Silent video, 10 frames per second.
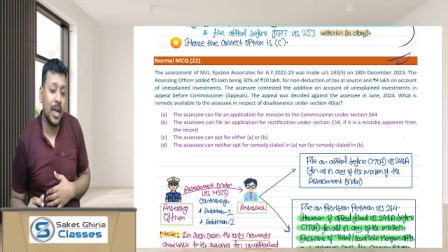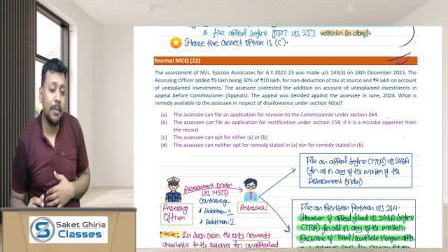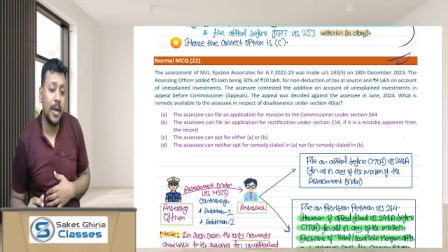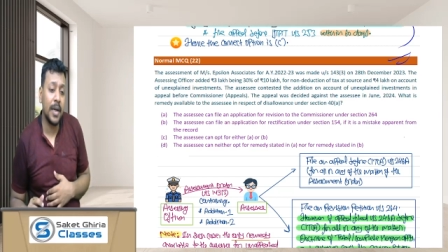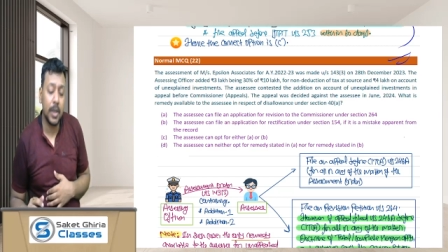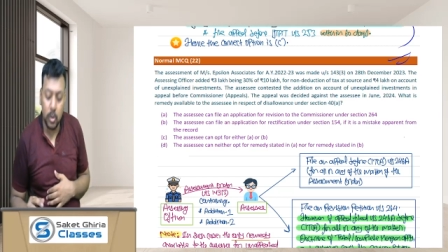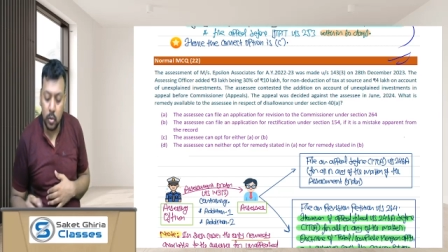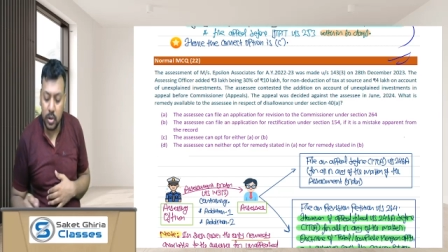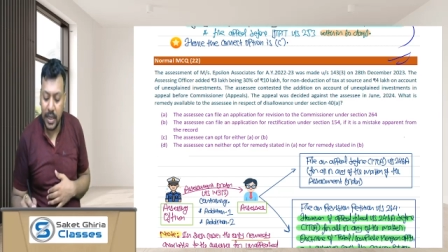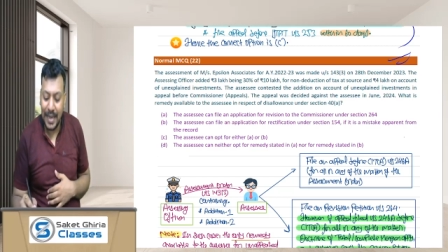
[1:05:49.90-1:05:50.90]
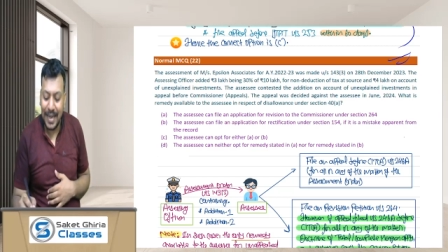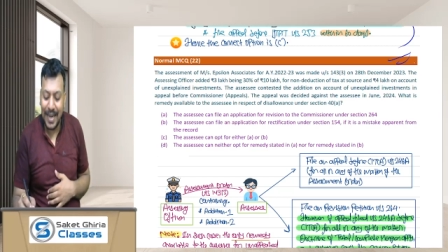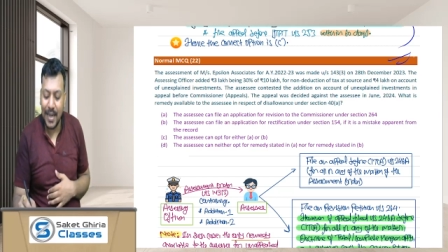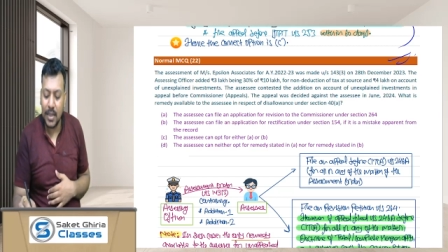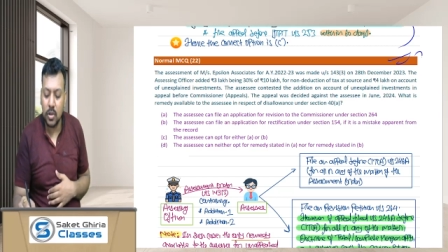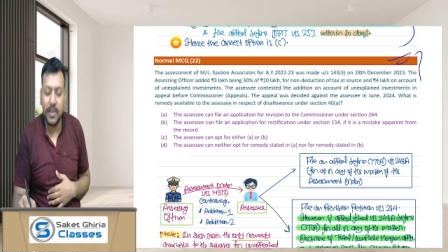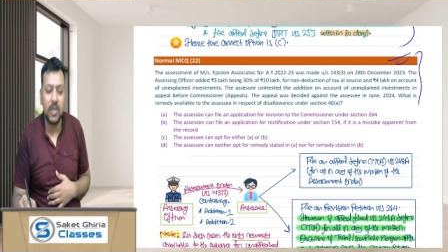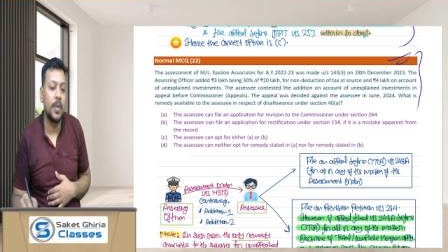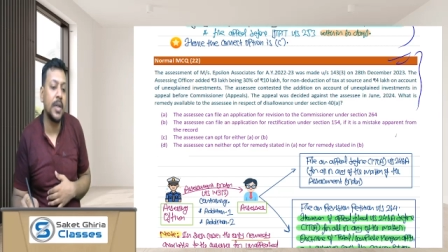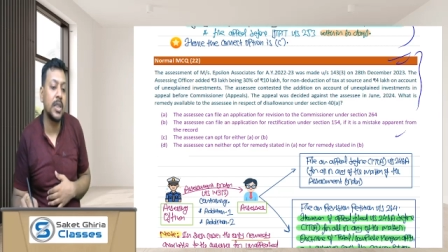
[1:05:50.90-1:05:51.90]
And huge increase of
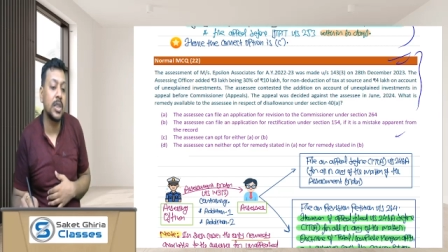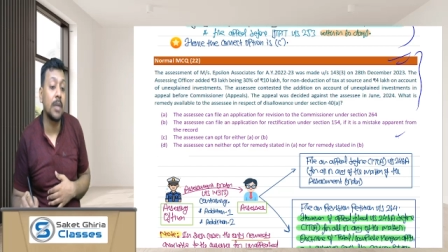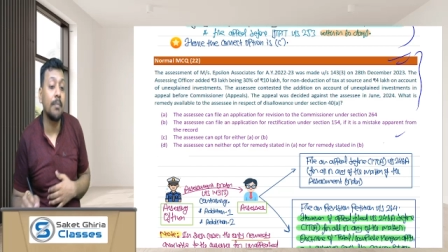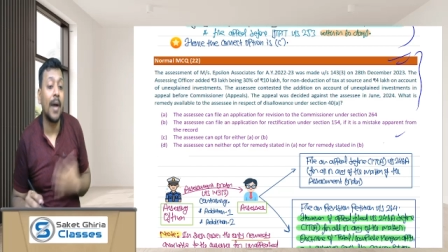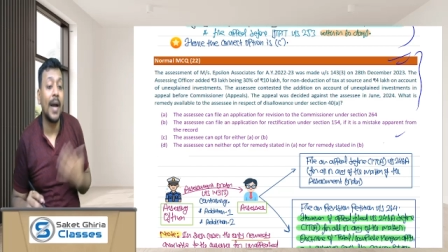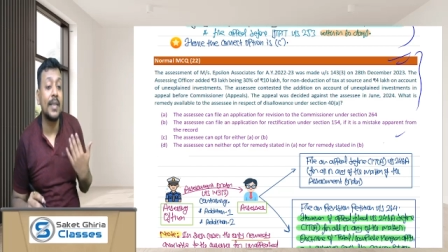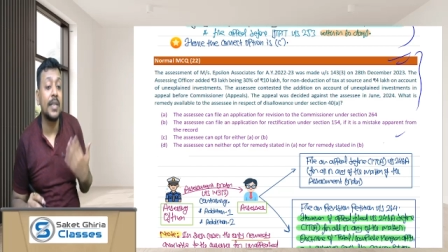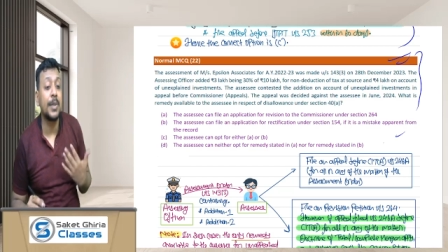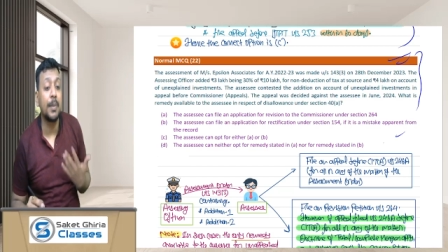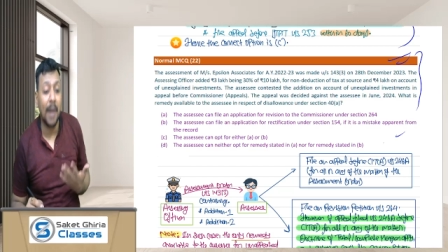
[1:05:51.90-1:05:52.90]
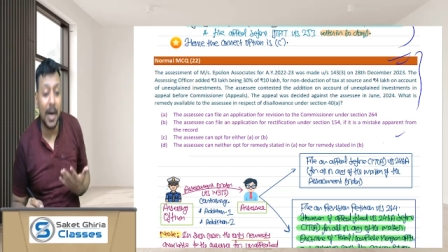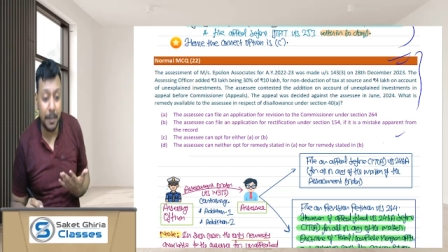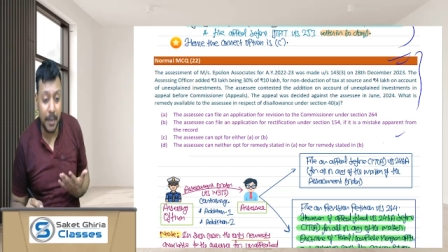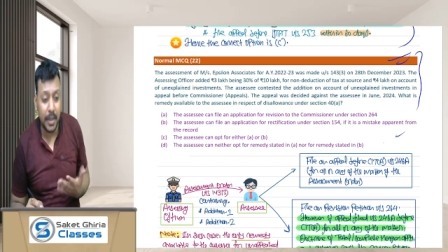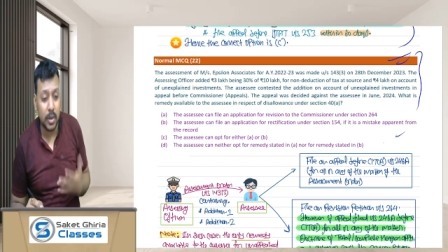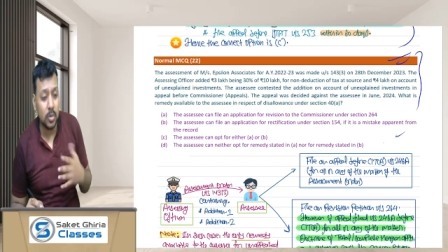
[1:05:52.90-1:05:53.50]
expenditure by the department.